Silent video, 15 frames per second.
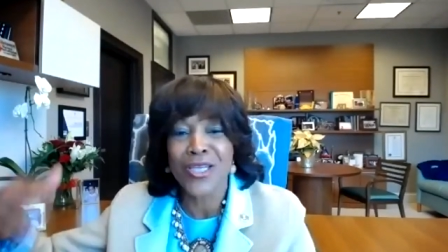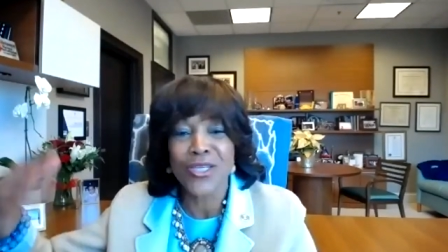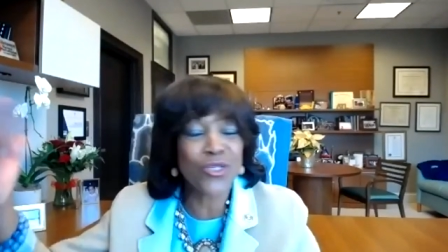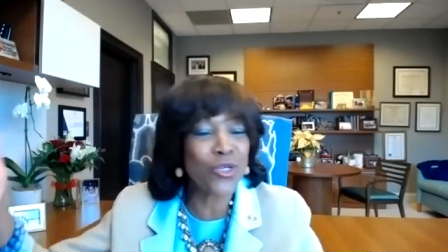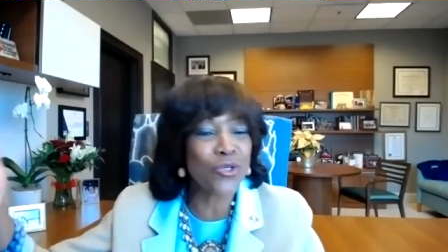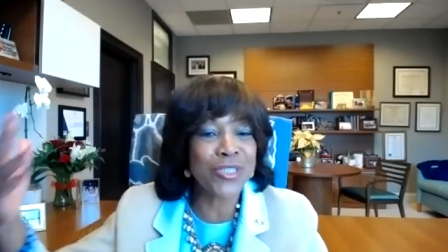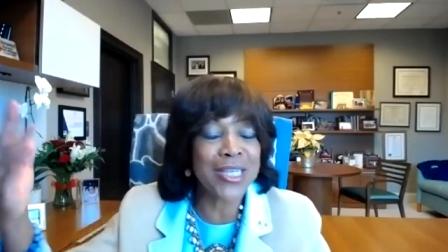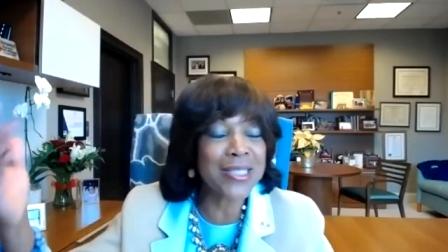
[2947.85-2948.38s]
You
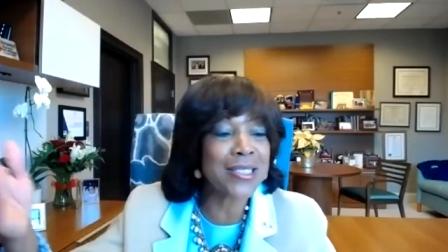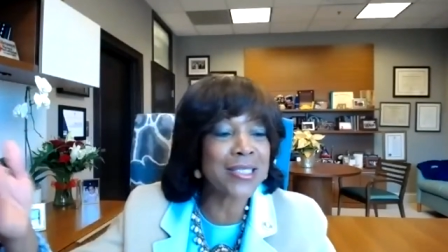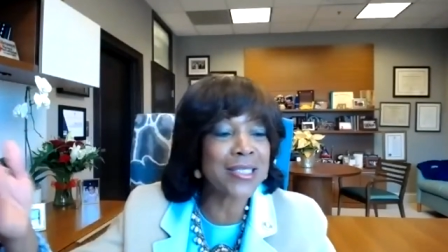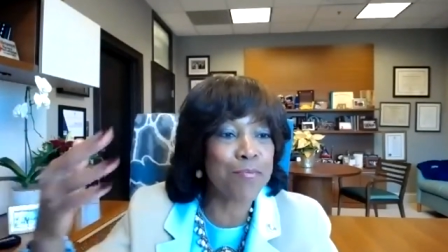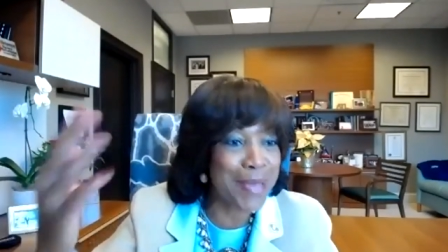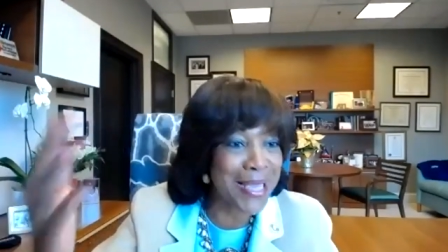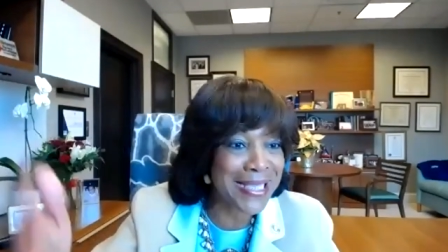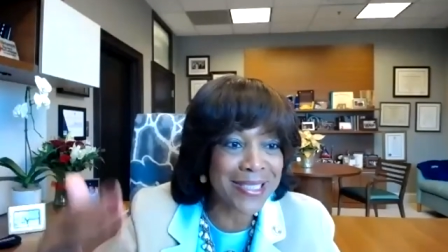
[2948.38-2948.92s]
know, just
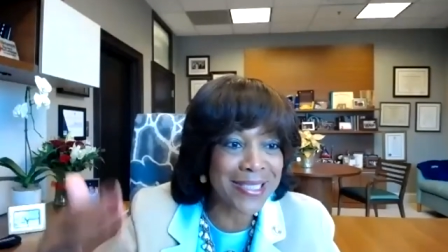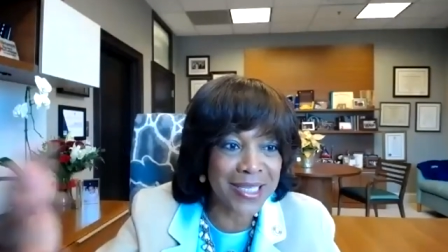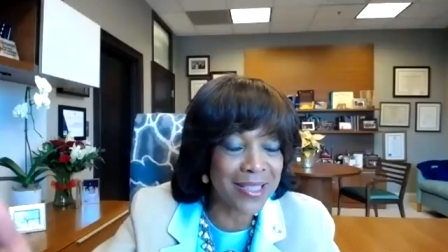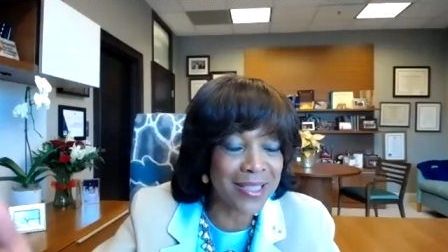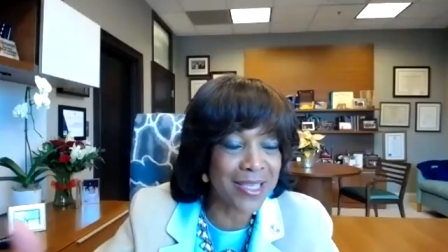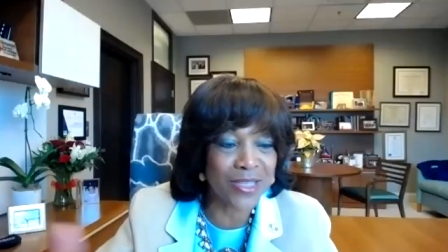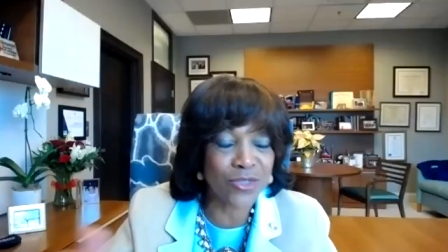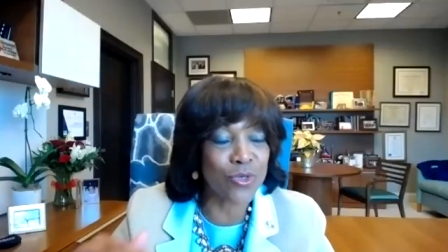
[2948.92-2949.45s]
some basic
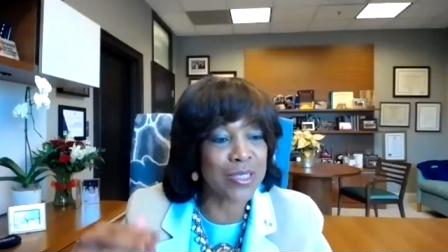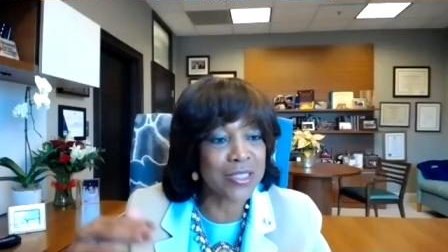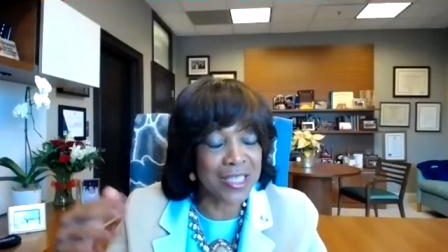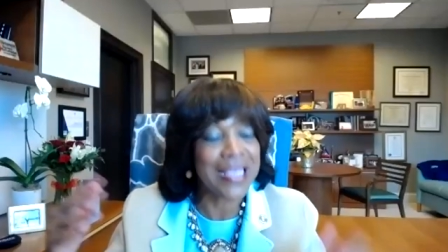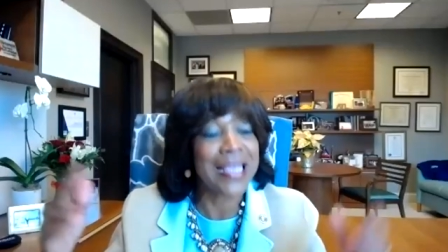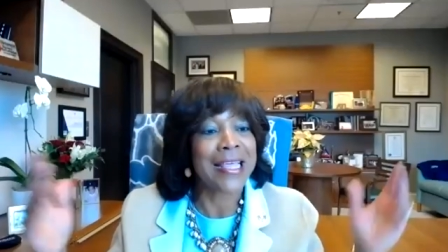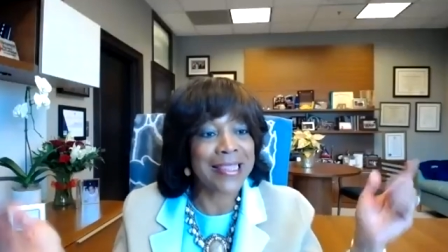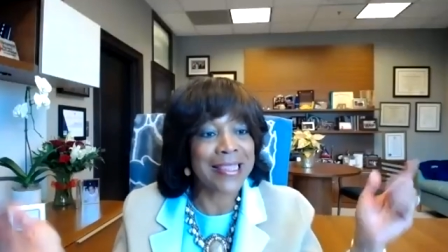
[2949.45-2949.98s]
things. So I
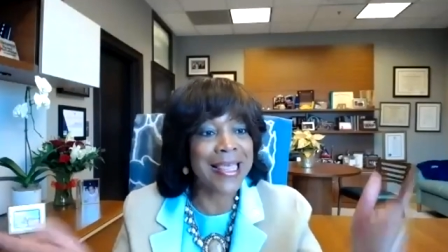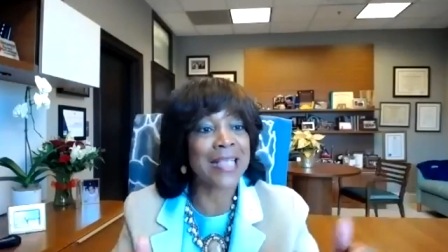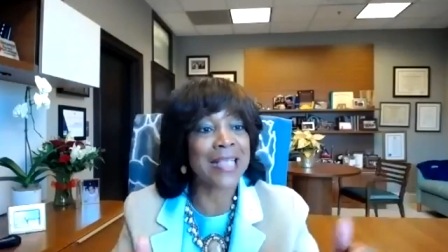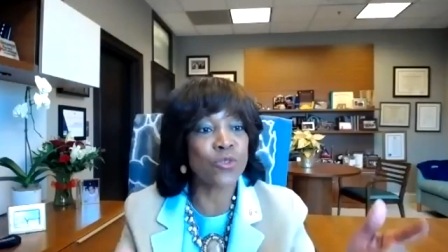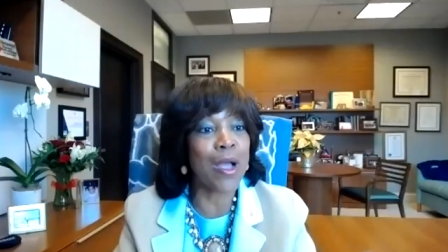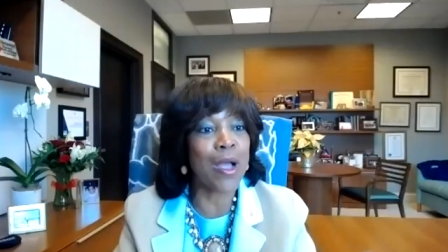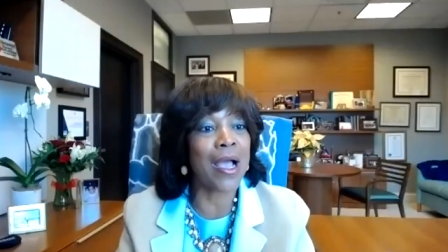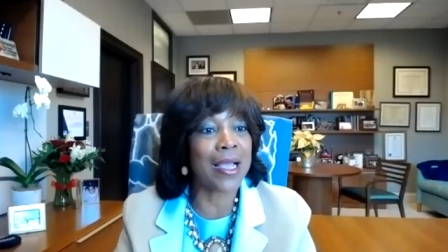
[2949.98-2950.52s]
said, that's
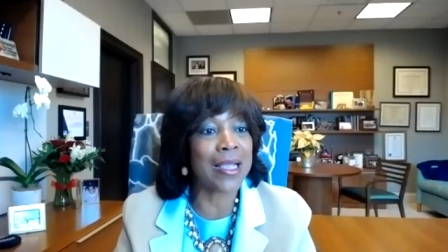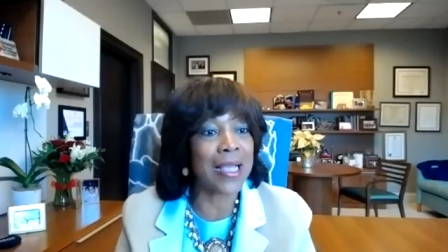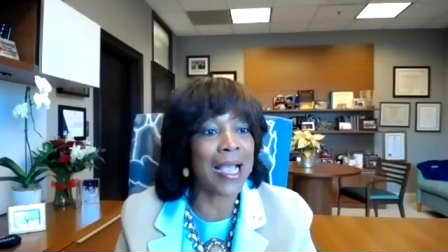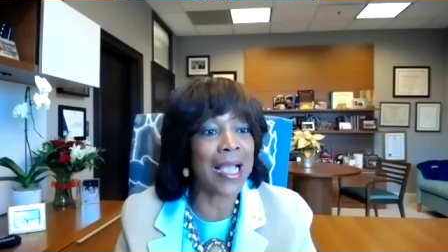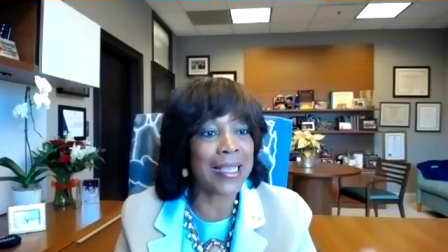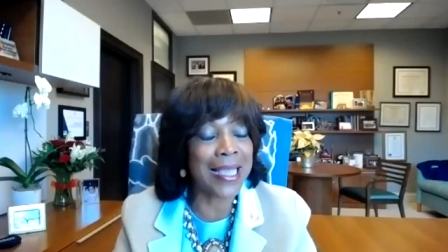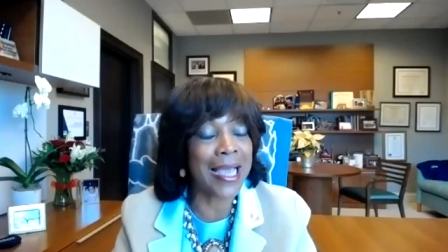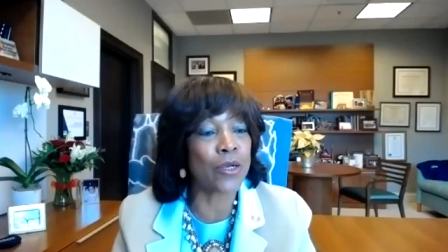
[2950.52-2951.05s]
why
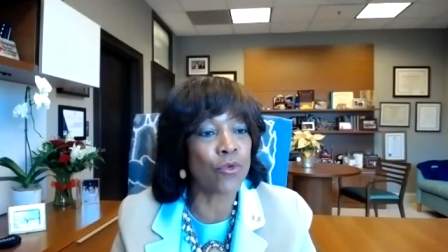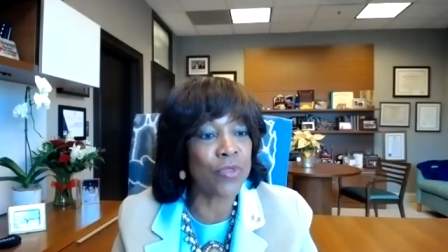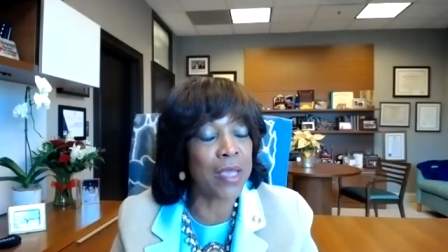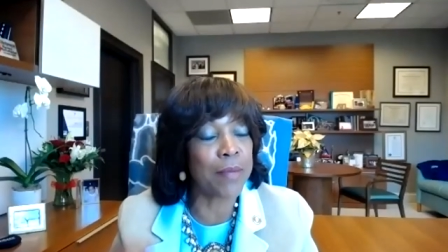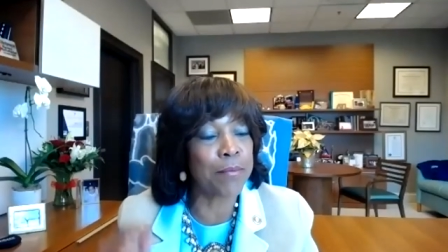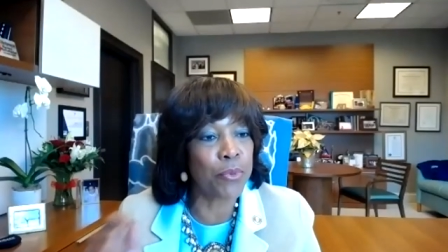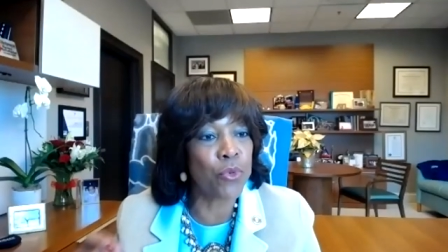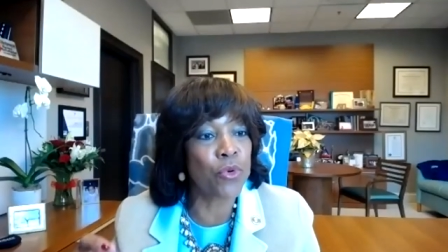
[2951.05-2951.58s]
I got on
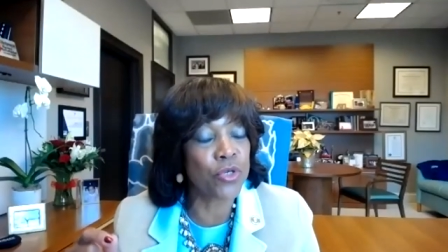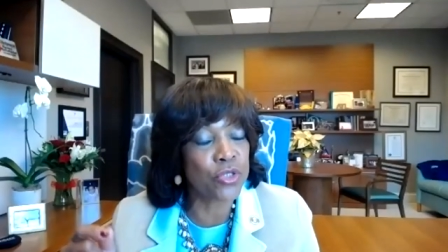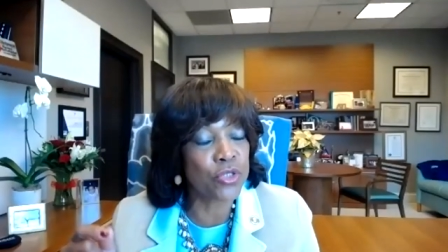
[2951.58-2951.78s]
that board.